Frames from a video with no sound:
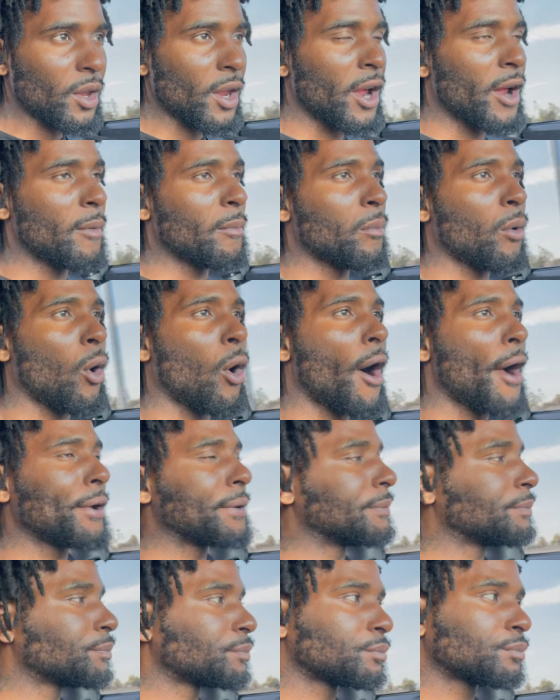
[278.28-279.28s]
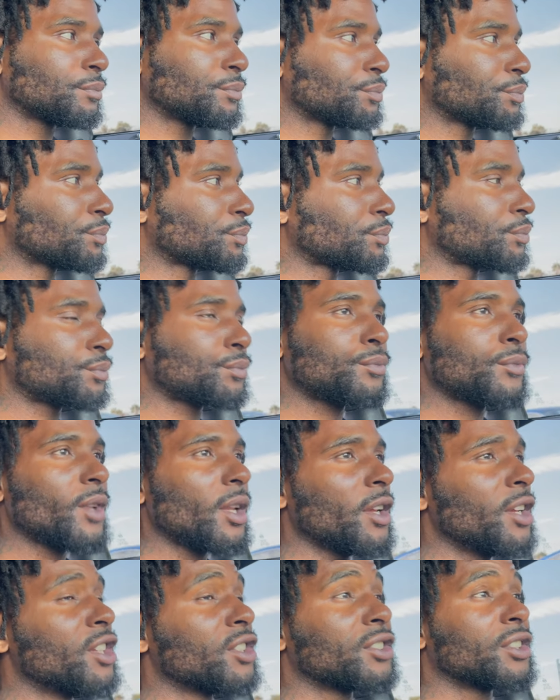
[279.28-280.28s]
And boy,
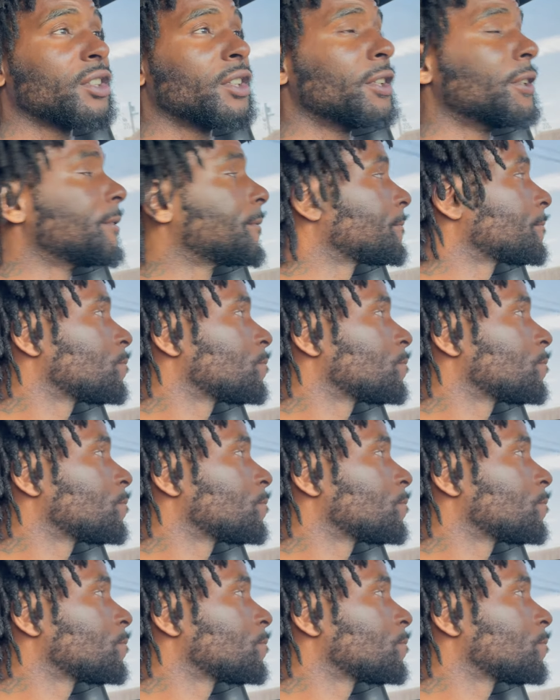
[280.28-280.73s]
it's good.